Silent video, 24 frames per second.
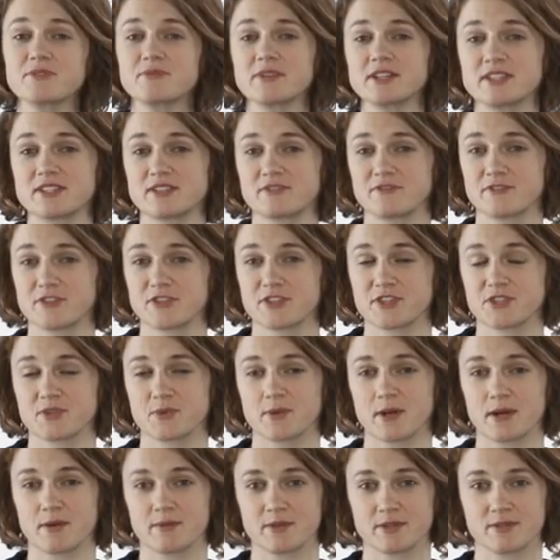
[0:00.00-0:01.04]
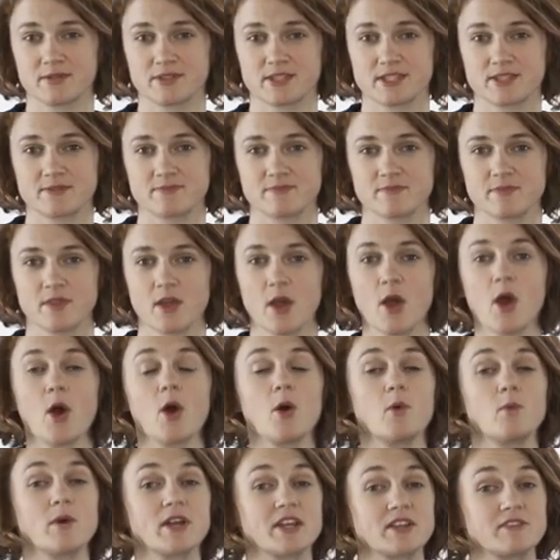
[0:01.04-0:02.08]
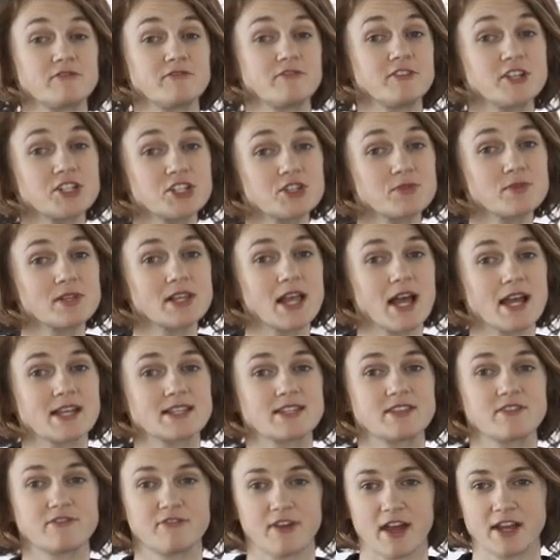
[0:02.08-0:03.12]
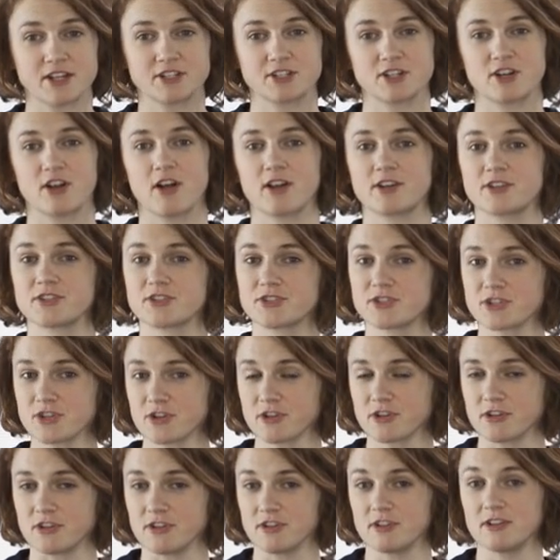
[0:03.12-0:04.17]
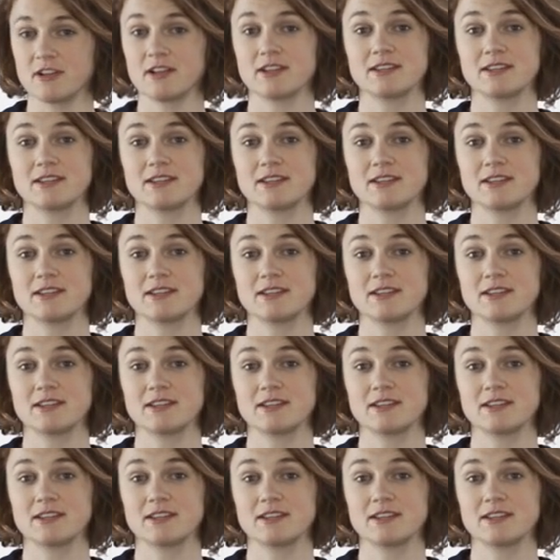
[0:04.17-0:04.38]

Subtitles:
the reason for the square roots. We can visualize the vector on a circle